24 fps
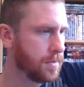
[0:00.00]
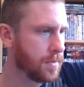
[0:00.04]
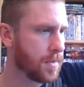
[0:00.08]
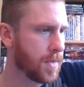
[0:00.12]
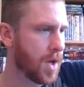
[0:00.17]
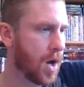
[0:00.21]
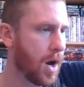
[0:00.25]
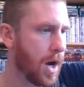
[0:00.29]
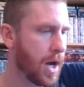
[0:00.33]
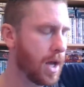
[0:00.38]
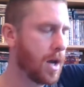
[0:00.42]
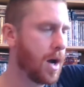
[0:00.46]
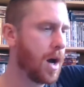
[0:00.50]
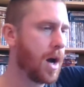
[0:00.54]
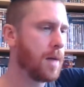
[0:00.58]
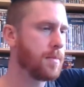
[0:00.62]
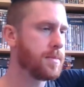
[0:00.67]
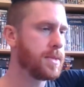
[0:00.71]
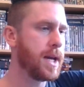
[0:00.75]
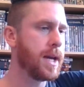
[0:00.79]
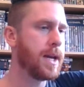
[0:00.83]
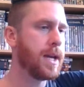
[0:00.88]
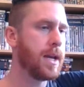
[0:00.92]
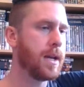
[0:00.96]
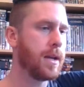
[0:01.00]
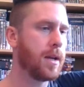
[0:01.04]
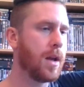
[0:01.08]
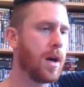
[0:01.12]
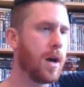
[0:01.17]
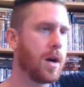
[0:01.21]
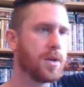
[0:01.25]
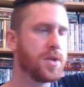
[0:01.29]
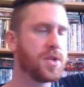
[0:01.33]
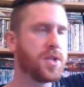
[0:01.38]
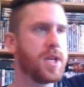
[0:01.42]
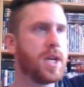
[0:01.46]
I updated
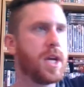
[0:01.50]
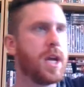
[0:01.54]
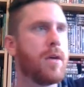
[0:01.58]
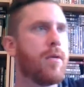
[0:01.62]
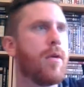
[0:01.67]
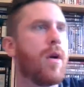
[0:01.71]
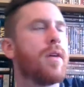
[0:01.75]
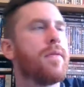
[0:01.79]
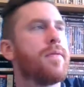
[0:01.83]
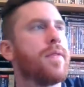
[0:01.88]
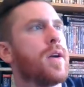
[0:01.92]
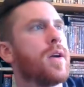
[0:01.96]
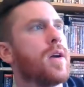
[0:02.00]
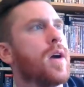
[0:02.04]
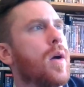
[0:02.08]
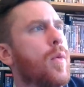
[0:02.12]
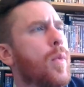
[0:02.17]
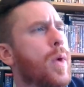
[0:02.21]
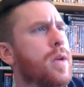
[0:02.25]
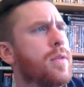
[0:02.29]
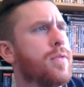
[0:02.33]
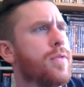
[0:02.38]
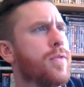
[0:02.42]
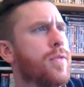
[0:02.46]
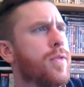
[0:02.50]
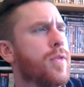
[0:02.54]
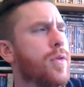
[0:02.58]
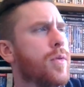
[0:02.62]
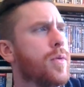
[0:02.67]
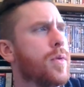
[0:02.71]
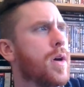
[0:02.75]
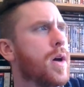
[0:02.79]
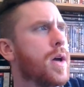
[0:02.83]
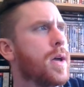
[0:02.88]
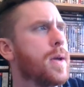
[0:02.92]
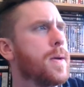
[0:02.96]
last year. I think I went through
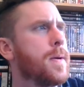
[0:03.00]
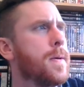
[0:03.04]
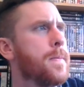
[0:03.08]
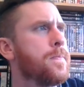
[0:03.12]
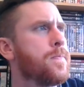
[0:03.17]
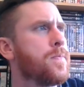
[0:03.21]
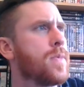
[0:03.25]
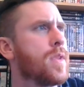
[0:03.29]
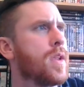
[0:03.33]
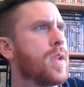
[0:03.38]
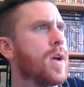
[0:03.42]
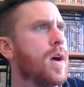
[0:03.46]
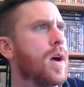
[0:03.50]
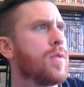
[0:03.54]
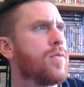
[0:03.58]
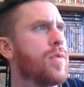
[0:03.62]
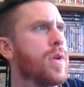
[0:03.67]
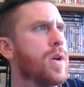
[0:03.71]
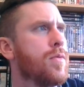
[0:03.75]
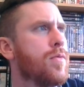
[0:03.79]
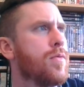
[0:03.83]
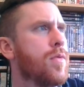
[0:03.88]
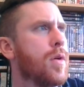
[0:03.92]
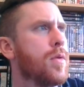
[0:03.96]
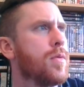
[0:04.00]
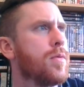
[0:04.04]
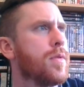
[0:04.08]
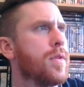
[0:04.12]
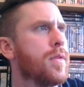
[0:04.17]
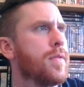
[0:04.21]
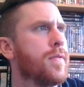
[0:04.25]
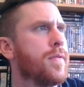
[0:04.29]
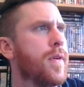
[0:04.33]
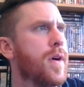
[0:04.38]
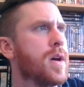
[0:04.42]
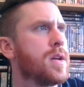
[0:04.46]
and I rewrote the
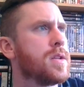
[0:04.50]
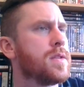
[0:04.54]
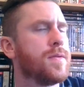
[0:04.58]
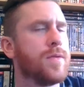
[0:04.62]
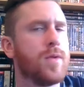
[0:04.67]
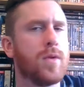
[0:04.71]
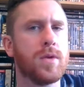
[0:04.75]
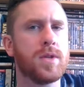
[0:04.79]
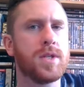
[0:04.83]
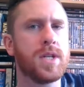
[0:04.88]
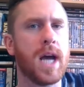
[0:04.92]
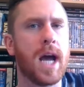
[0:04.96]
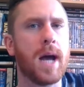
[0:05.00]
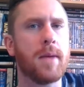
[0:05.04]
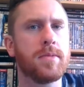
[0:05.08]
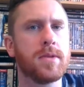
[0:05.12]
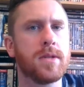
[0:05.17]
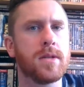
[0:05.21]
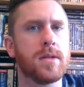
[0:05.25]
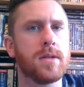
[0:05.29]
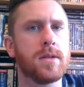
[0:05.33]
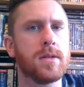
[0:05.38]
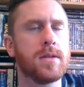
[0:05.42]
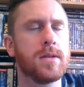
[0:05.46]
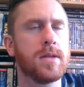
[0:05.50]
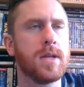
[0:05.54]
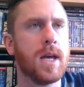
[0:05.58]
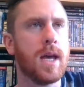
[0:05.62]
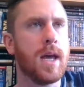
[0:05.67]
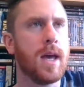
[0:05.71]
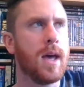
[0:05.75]
first four chapters.